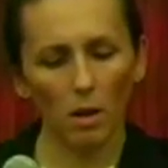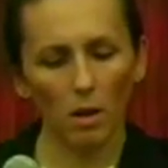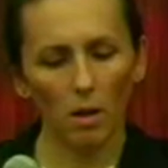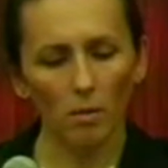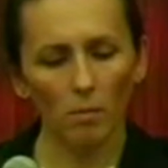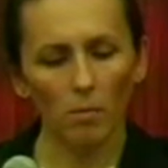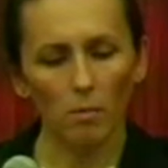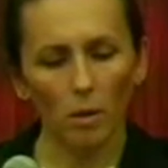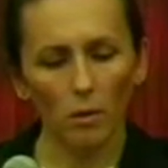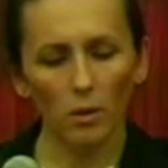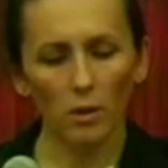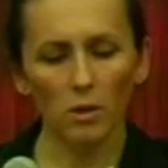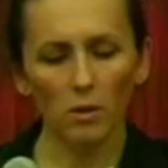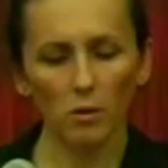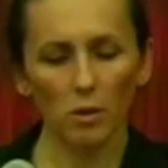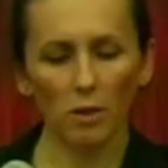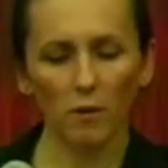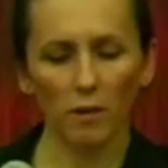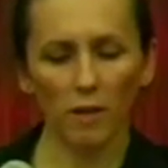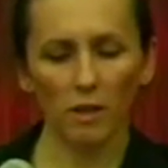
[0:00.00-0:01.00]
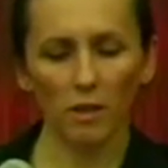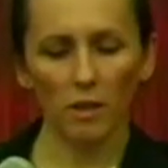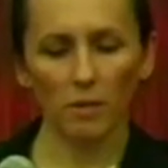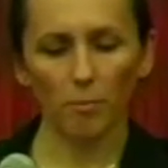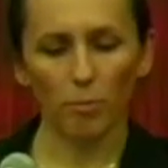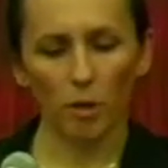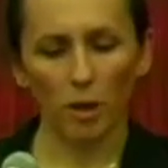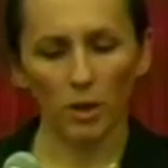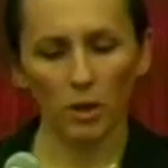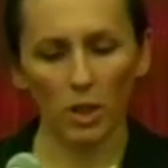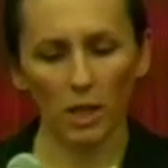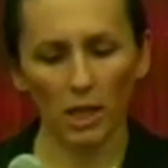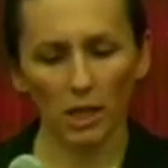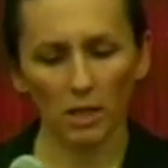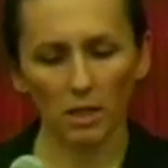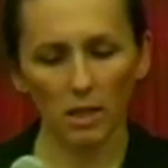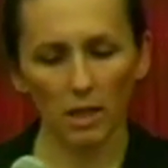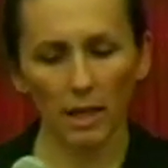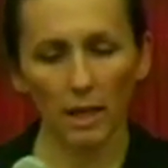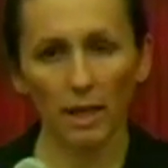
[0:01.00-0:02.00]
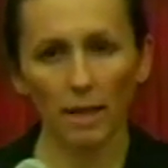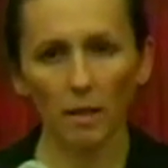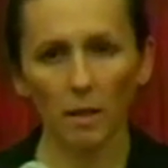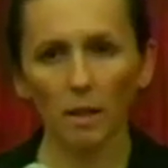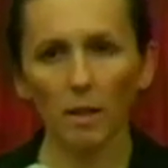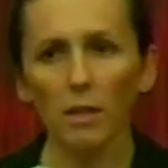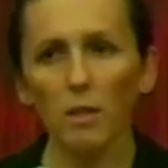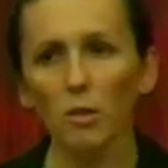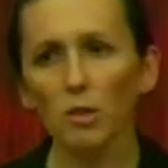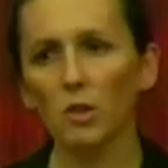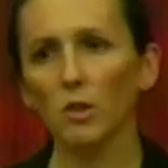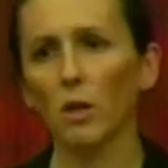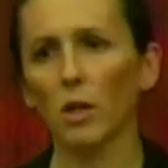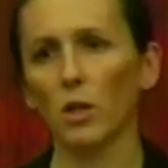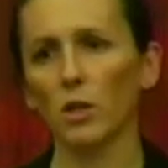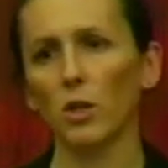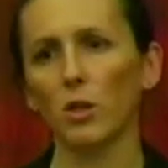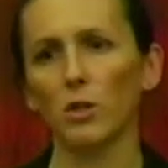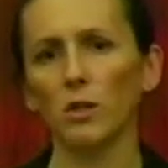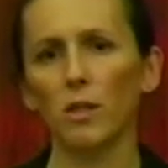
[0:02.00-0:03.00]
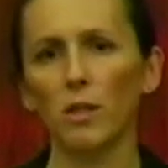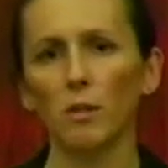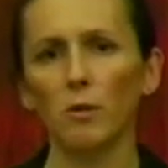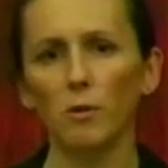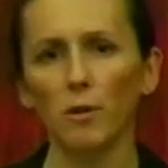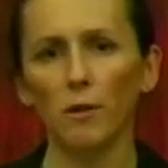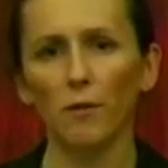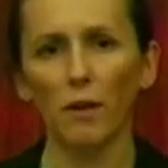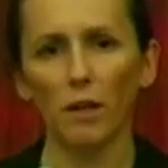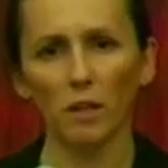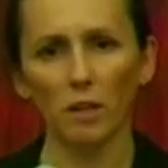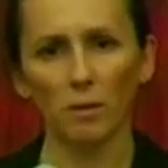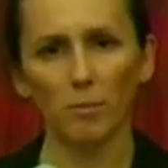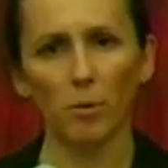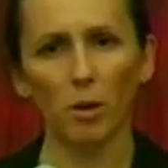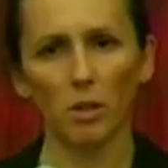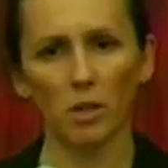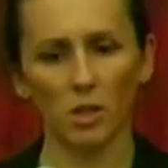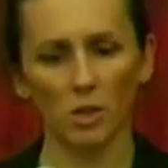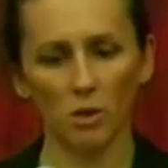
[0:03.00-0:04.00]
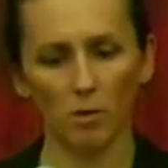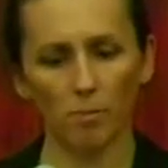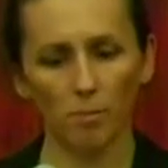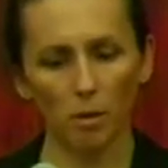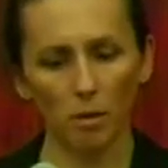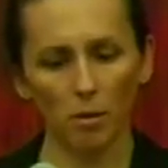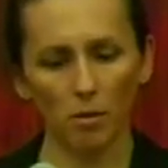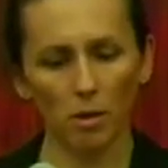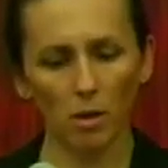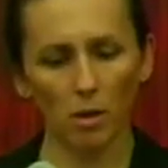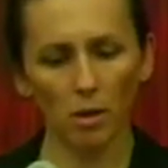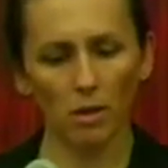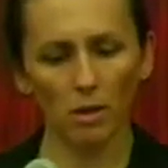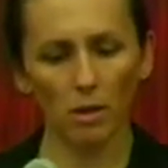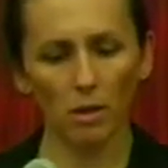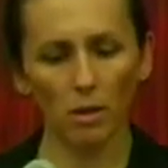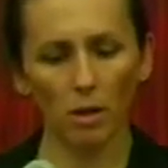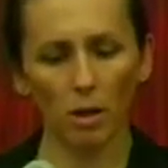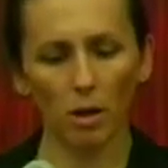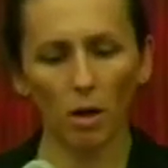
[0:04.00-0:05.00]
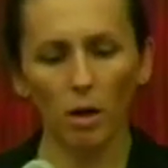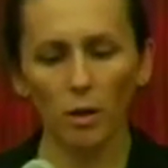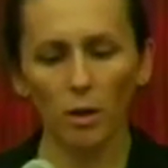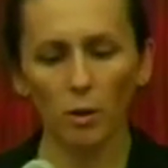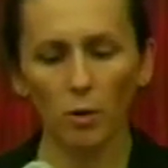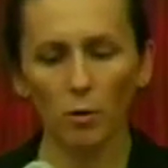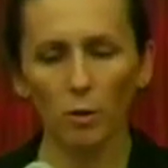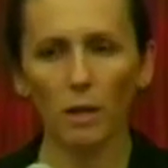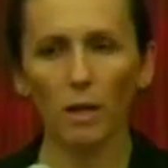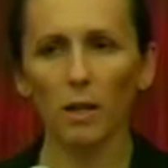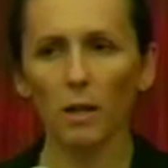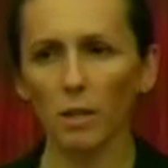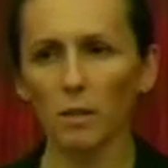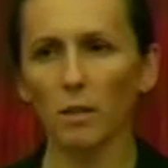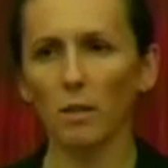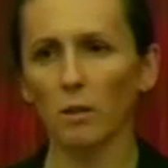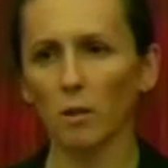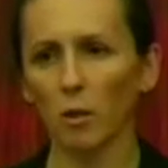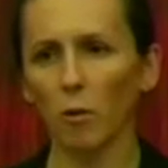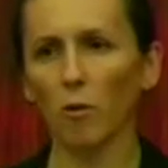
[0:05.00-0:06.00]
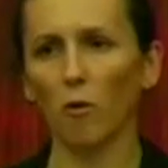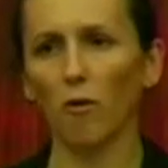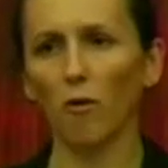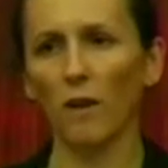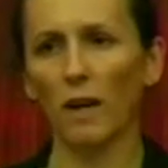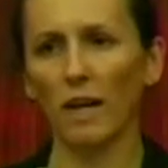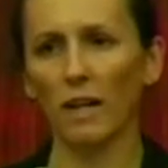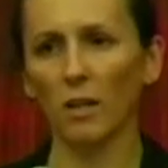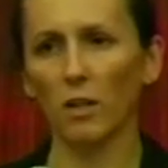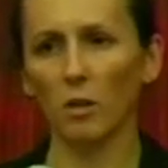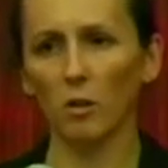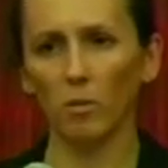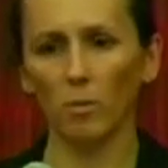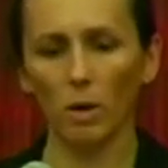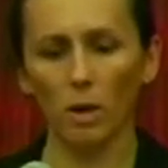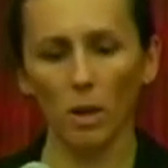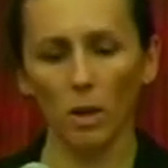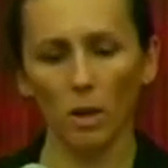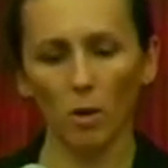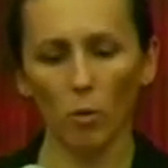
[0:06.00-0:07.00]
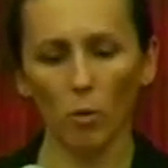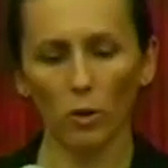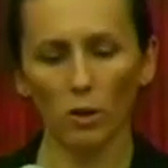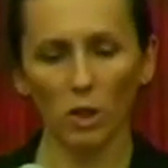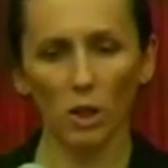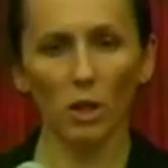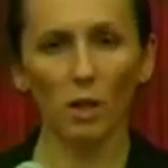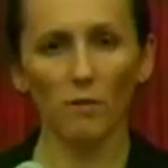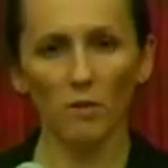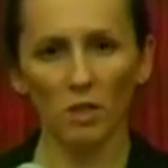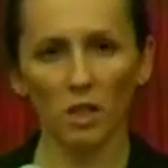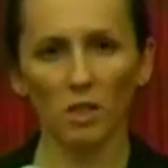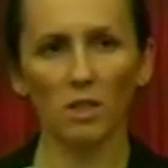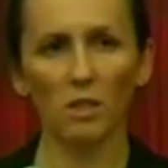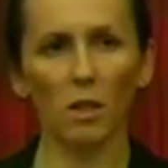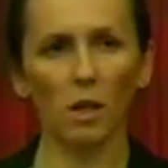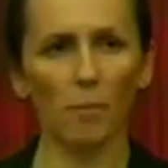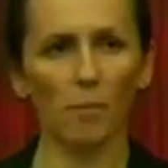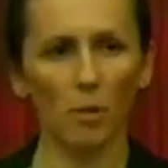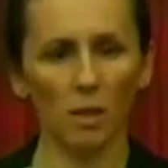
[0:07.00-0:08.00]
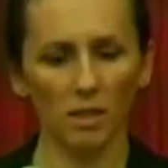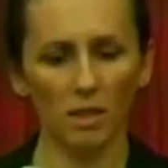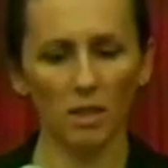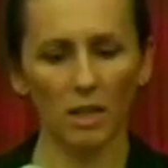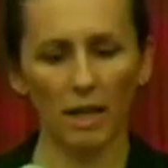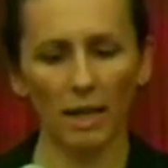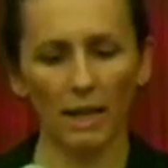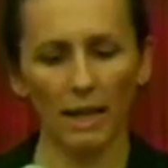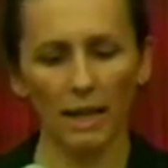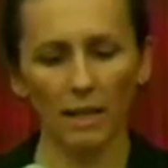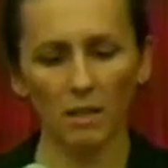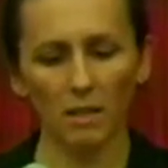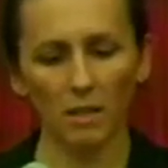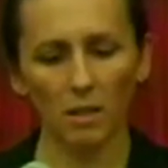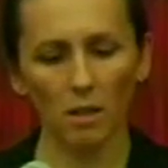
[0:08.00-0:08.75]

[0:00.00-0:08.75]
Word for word: Most new surveillance projects and the legal structures that new surveillance projects are built on aren't created in a total vacuum, which gives us a place to act.